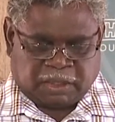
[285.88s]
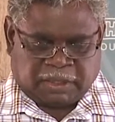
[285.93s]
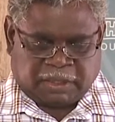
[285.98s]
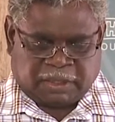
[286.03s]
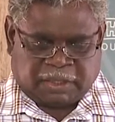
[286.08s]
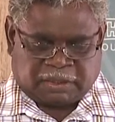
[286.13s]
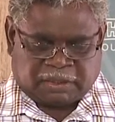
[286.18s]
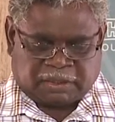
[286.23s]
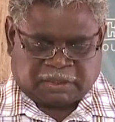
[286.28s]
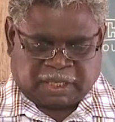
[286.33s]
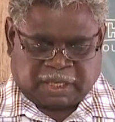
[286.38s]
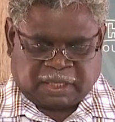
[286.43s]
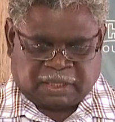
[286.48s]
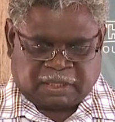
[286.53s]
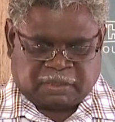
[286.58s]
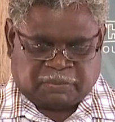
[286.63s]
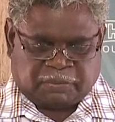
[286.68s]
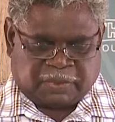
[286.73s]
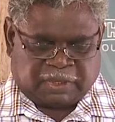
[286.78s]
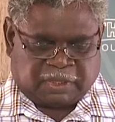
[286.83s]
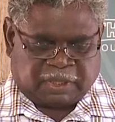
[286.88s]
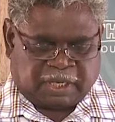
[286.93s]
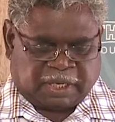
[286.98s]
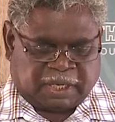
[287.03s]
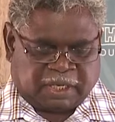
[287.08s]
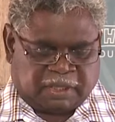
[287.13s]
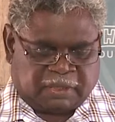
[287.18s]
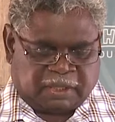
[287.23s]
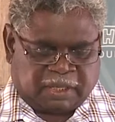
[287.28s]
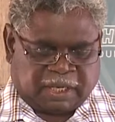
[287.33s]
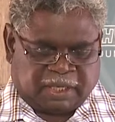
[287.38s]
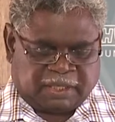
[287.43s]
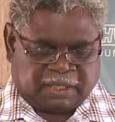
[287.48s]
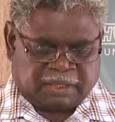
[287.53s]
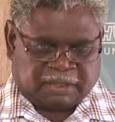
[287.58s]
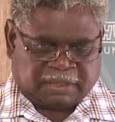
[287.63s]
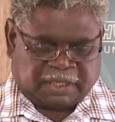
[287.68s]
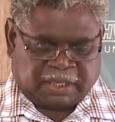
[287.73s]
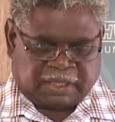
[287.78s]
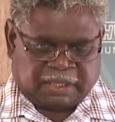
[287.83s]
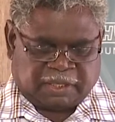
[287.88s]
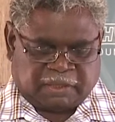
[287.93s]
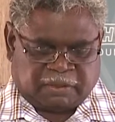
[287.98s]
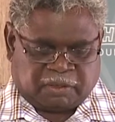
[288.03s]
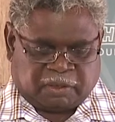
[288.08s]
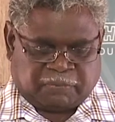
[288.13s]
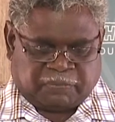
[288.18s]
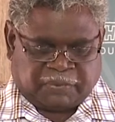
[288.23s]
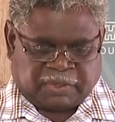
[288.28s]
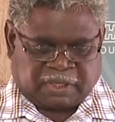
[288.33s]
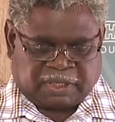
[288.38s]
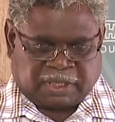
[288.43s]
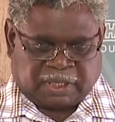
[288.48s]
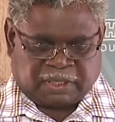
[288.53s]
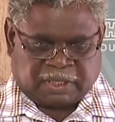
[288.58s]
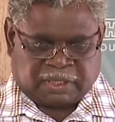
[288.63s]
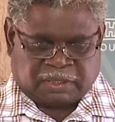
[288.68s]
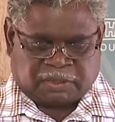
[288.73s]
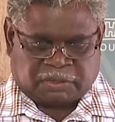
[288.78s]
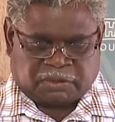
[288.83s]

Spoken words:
It started with an understanding of each other's